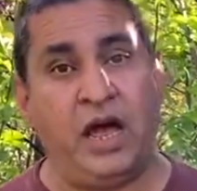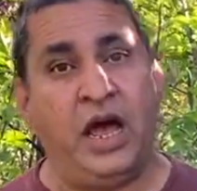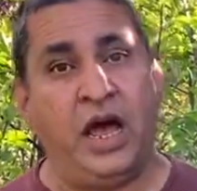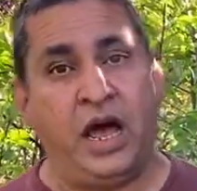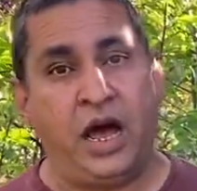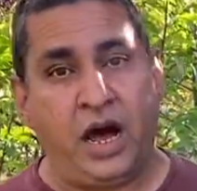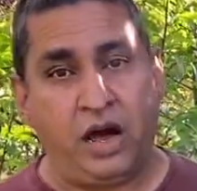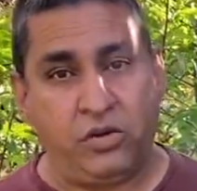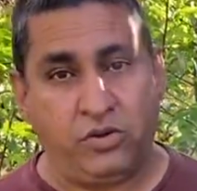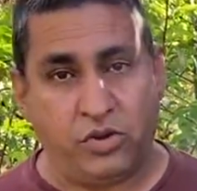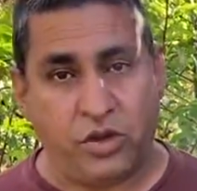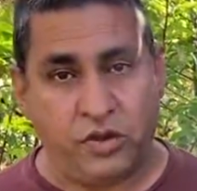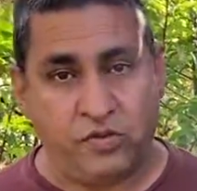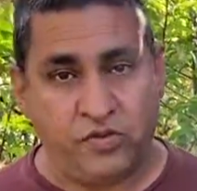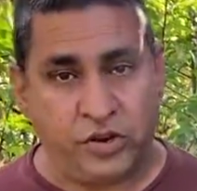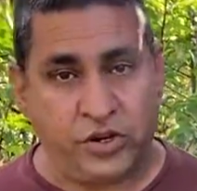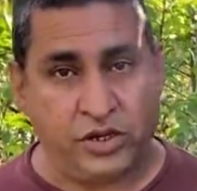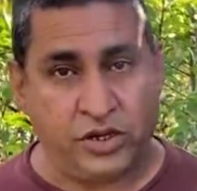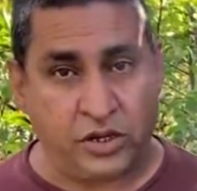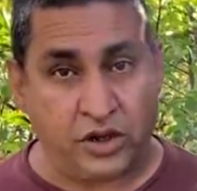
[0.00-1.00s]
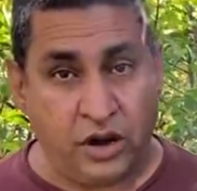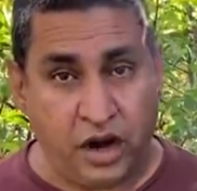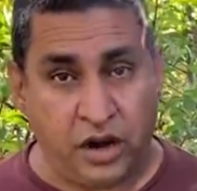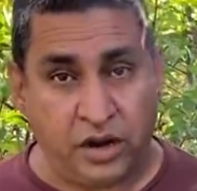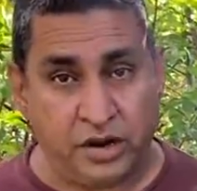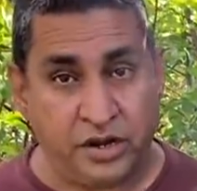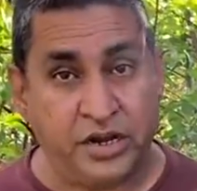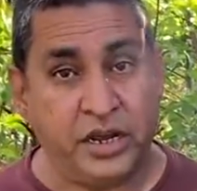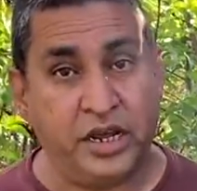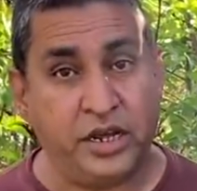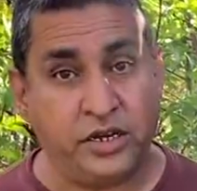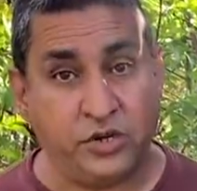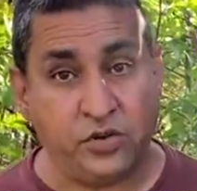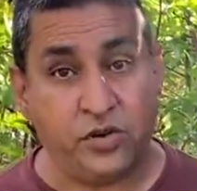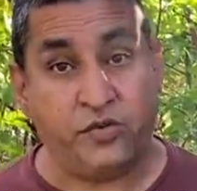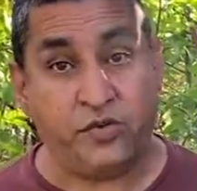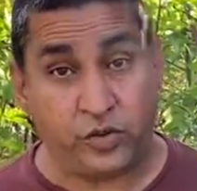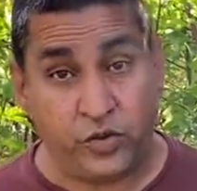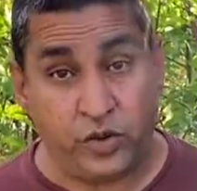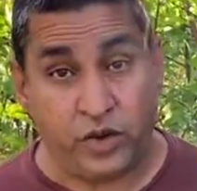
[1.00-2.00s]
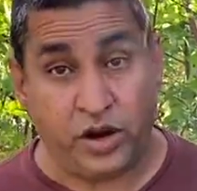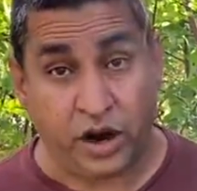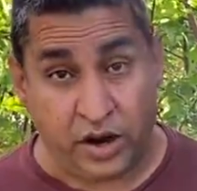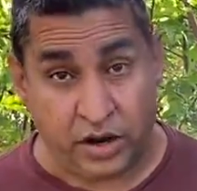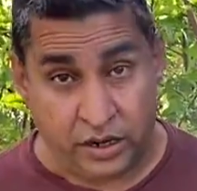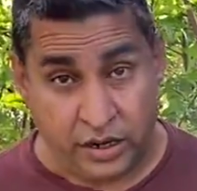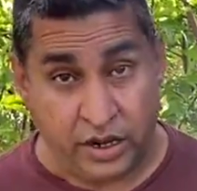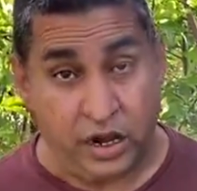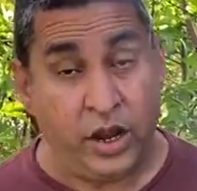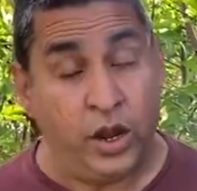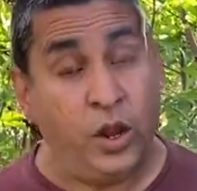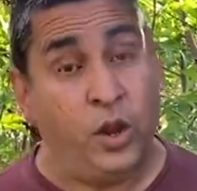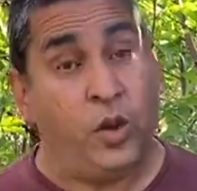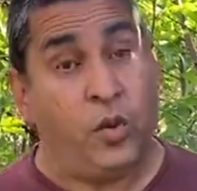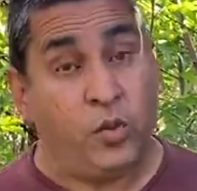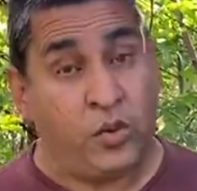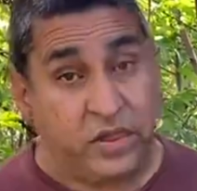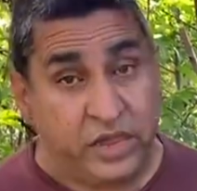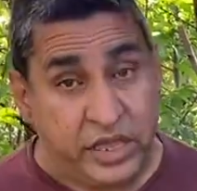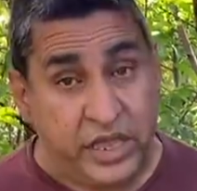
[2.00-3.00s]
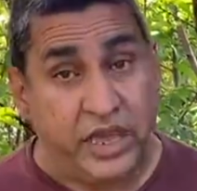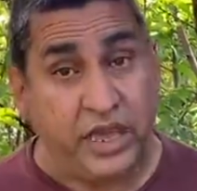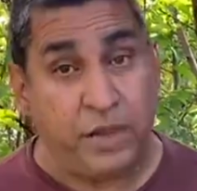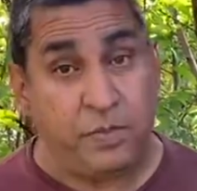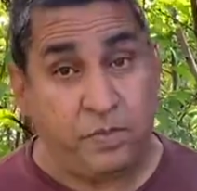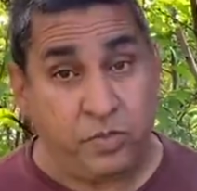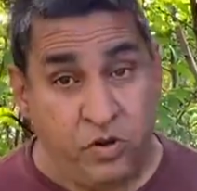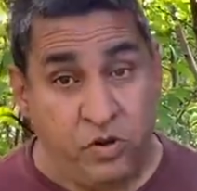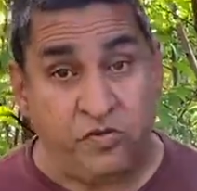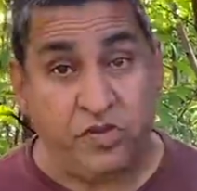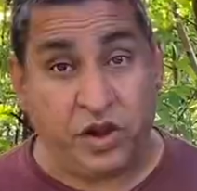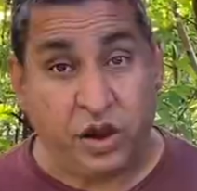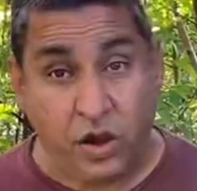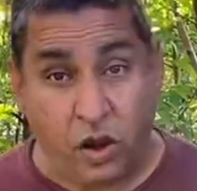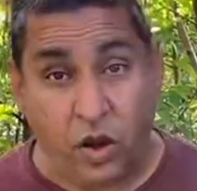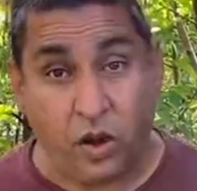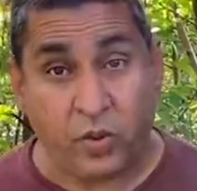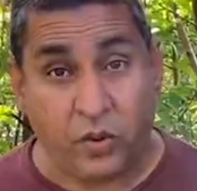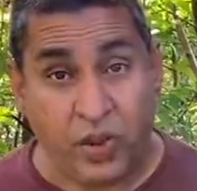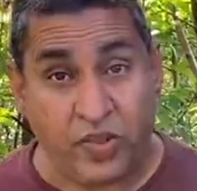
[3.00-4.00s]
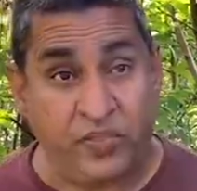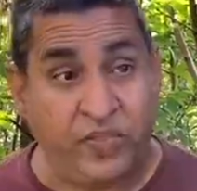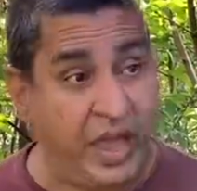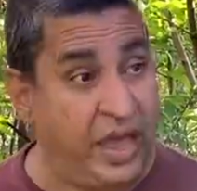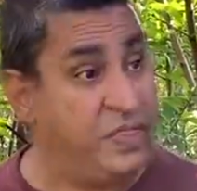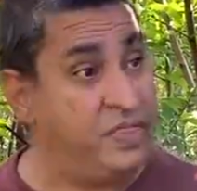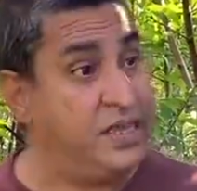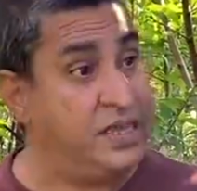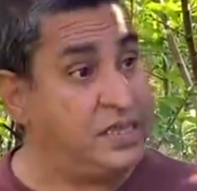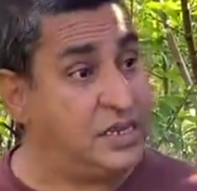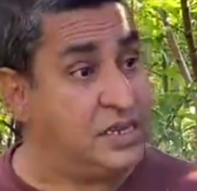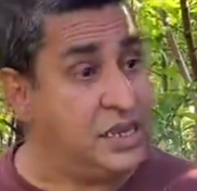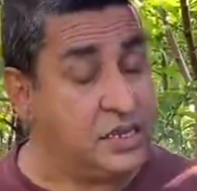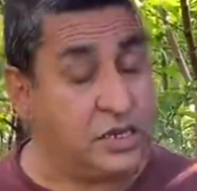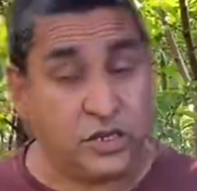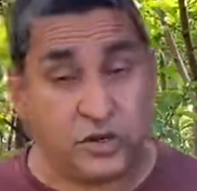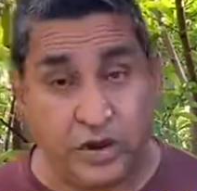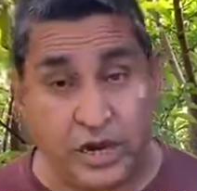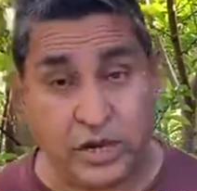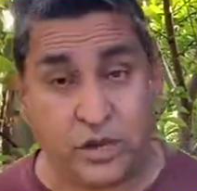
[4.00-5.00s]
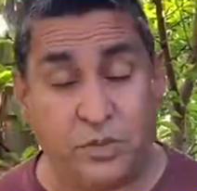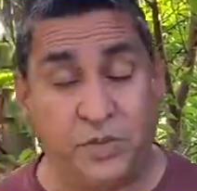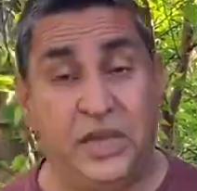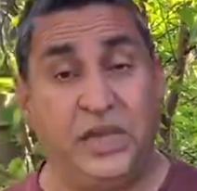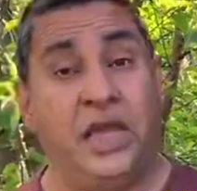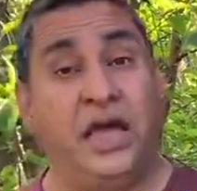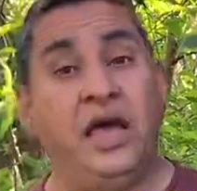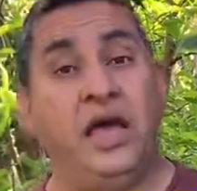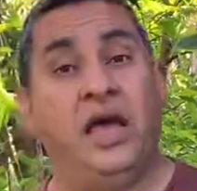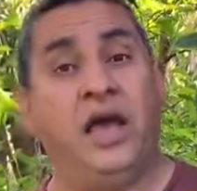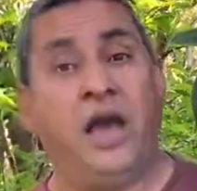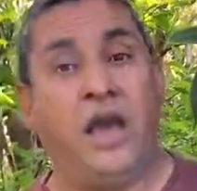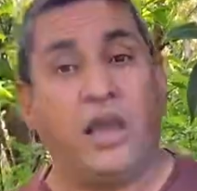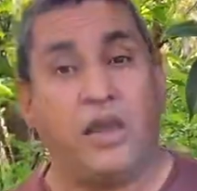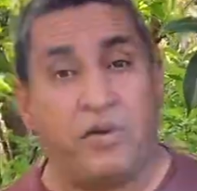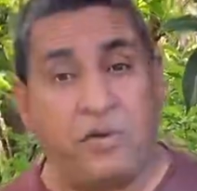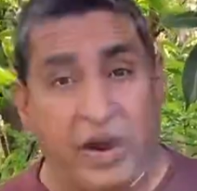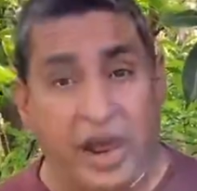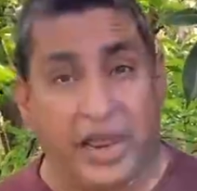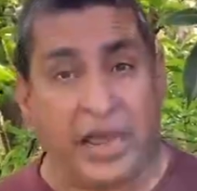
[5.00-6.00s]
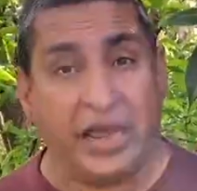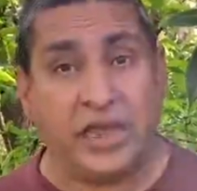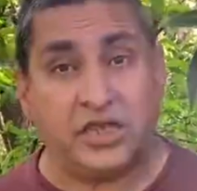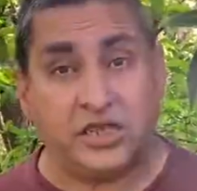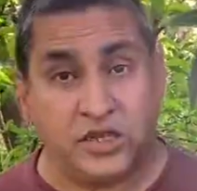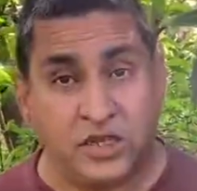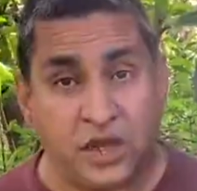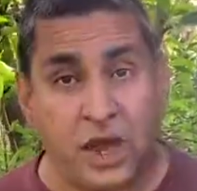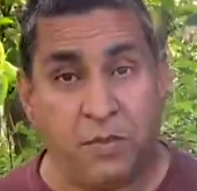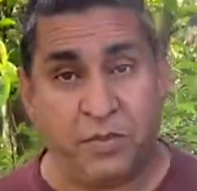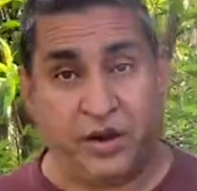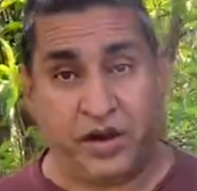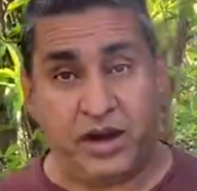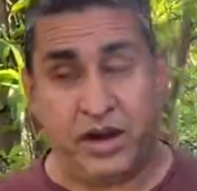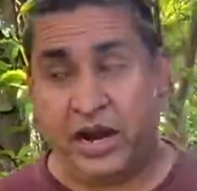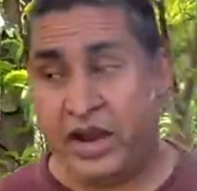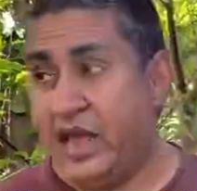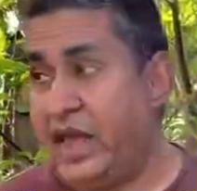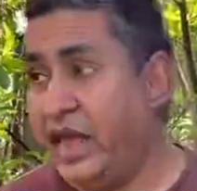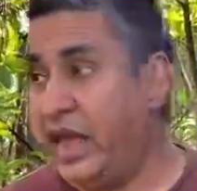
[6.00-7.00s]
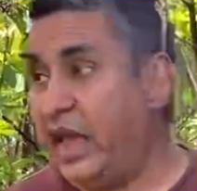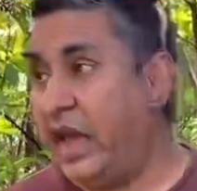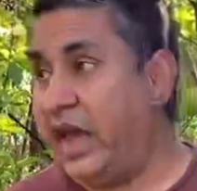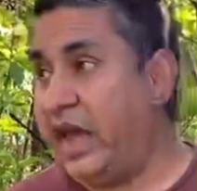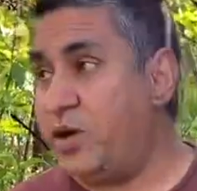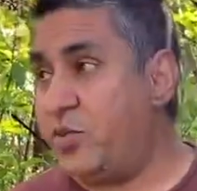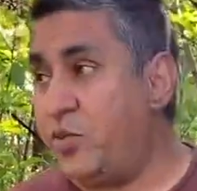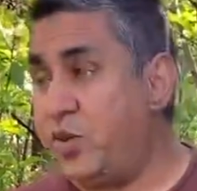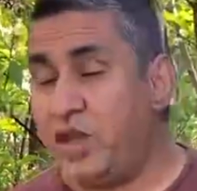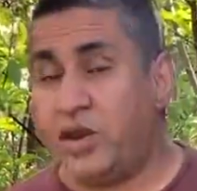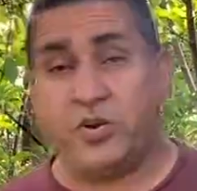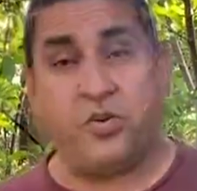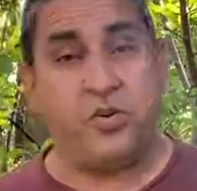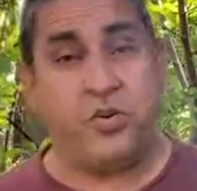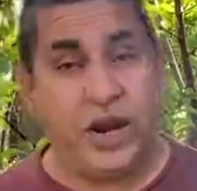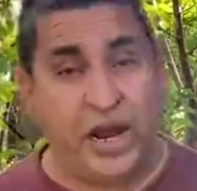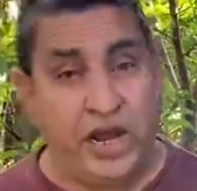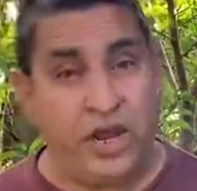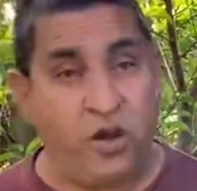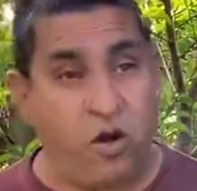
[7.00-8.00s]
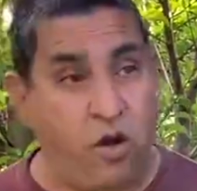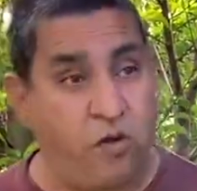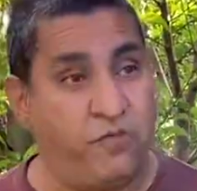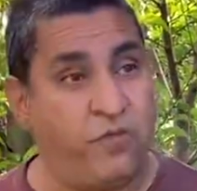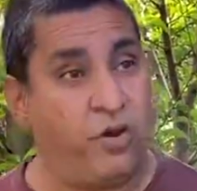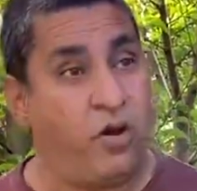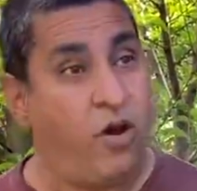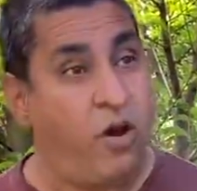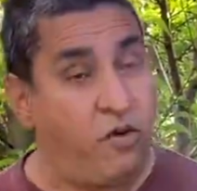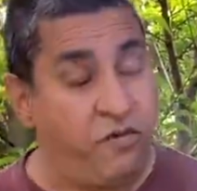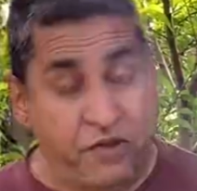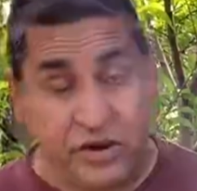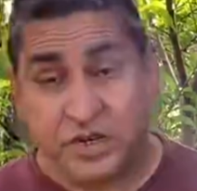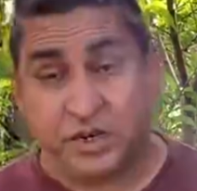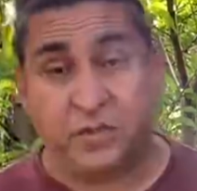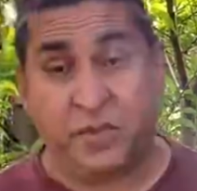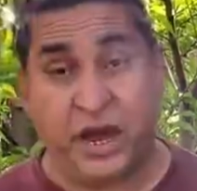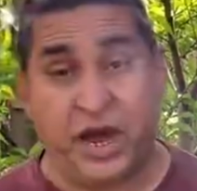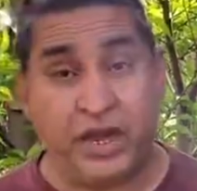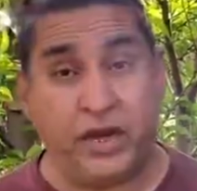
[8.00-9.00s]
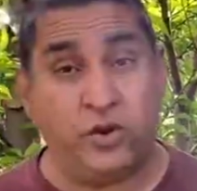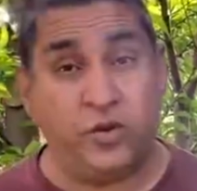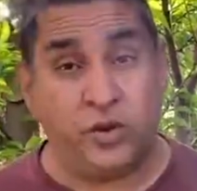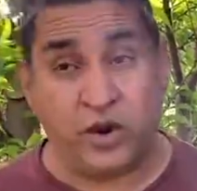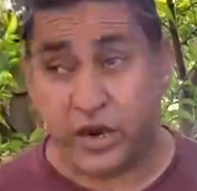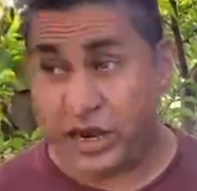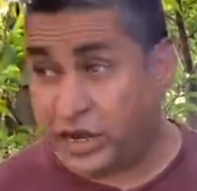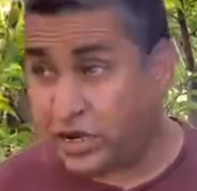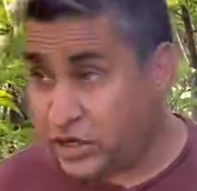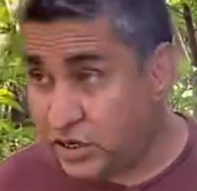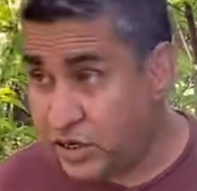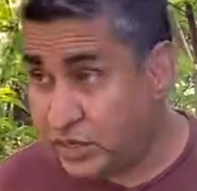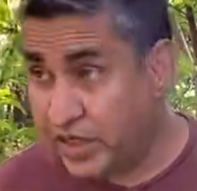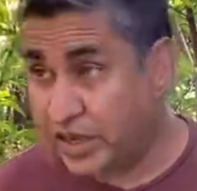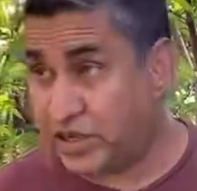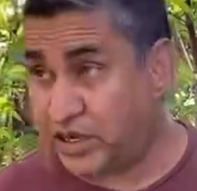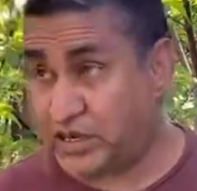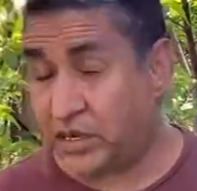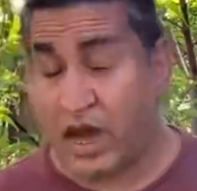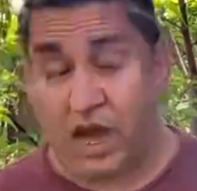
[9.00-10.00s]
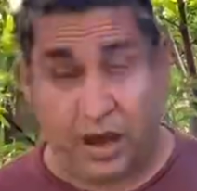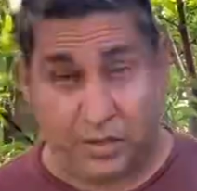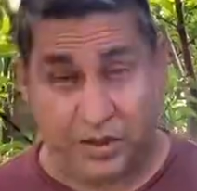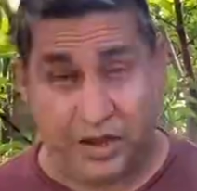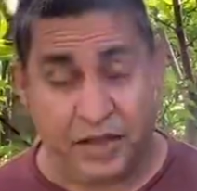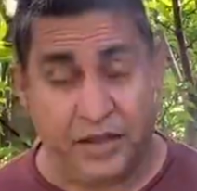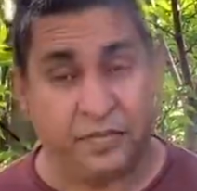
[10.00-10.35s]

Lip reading: how to convert your garden into a food garden. We'll keep moving along with that. This is going to be a cracking summer, and we really hope for all friends of mine who are into this hobby.